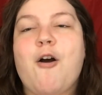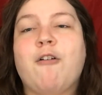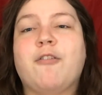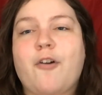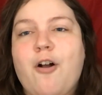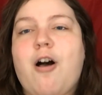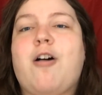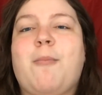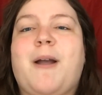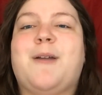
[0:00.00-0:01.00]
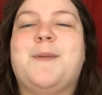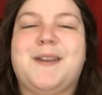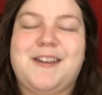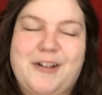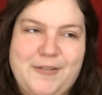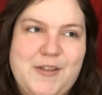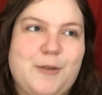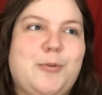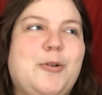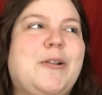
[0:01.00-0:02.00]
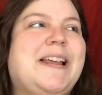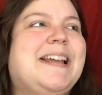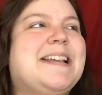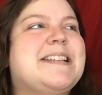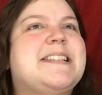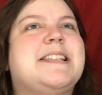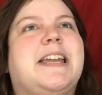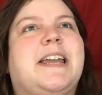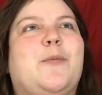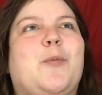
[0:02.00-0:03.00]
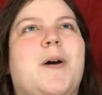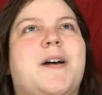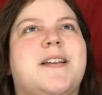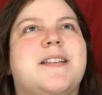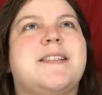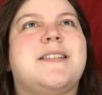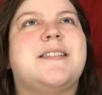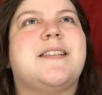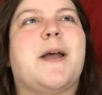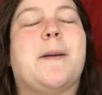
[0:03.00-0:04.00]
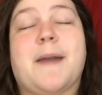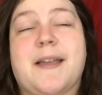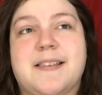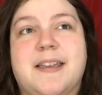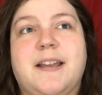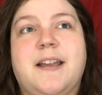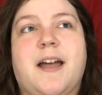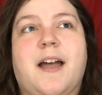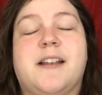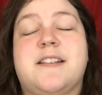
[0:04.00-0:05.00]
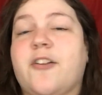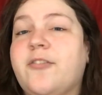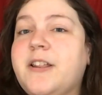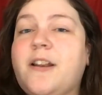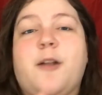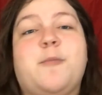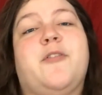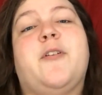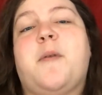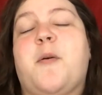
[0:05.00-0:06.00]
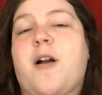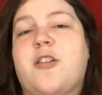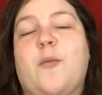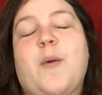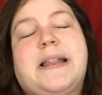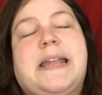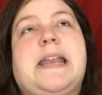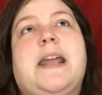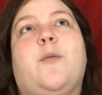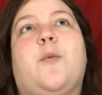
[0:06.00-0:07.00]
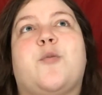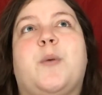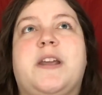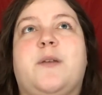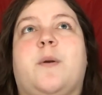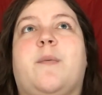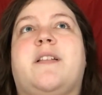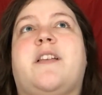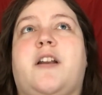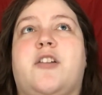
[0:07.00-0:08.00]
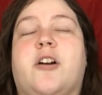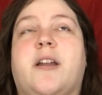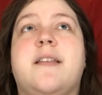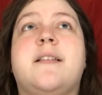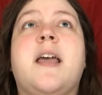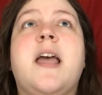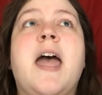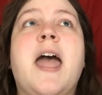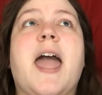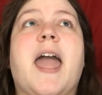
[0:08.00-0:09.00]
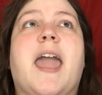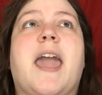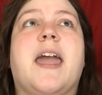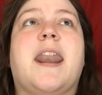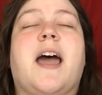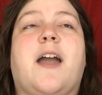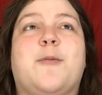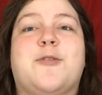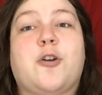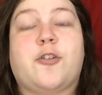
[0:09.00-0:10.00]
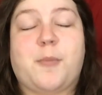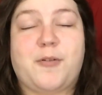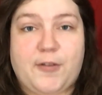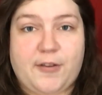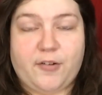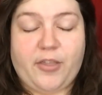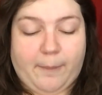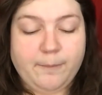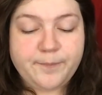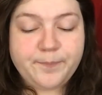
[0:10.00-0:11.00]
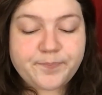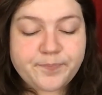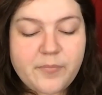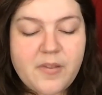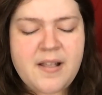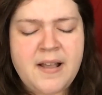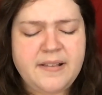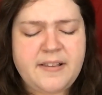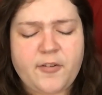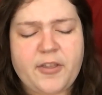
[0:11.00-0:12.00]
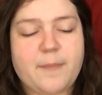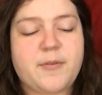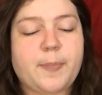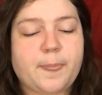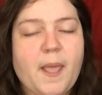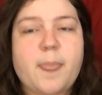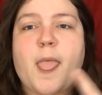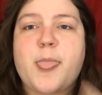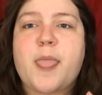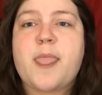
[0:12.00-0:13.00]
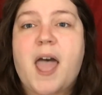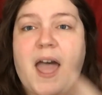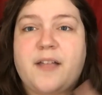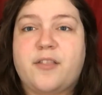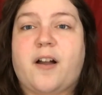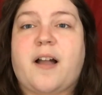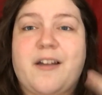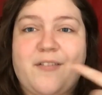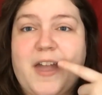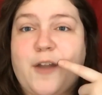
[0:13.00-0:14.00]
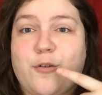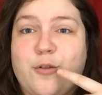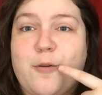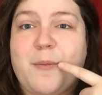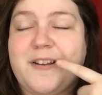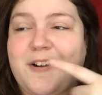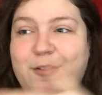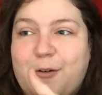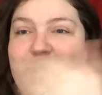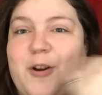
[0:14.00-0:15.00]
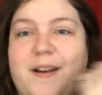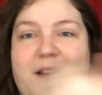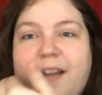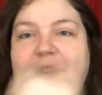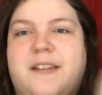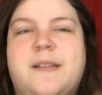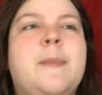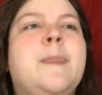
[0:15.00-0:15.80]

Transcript: Overall, my opinion of Deadpool is it was amazing. Definitely not a movie to be watching while eating, which we did. We went and saw it at Chunky's, and I almost choked on my food several times. I can talk. I have a canker sore on my tongue, so I'm trying not to.